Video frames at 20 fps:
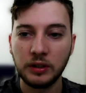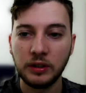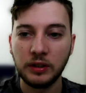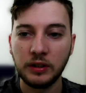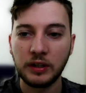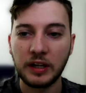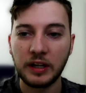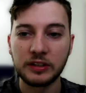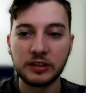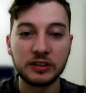
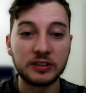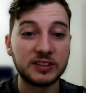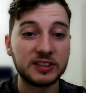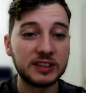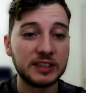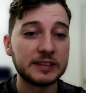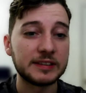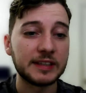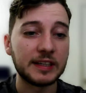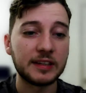and you can see
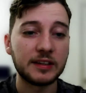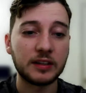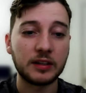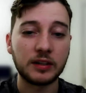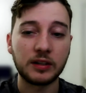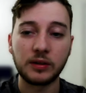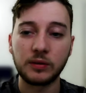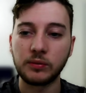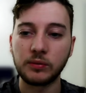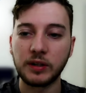it's in there,
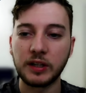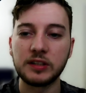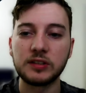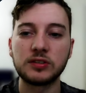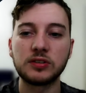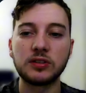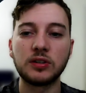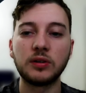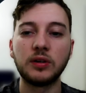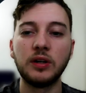right?
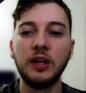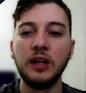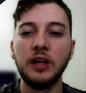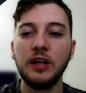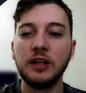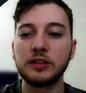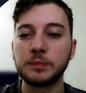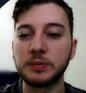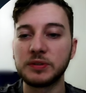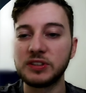So let's
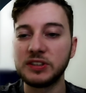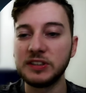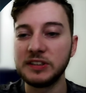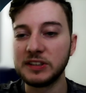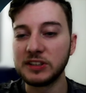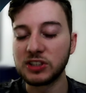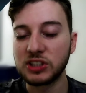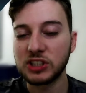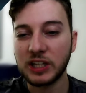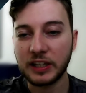proceed to
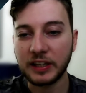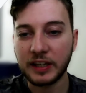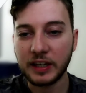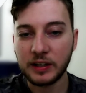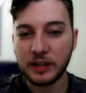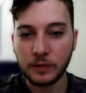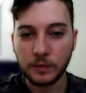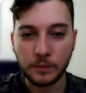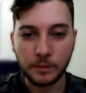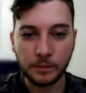checkout.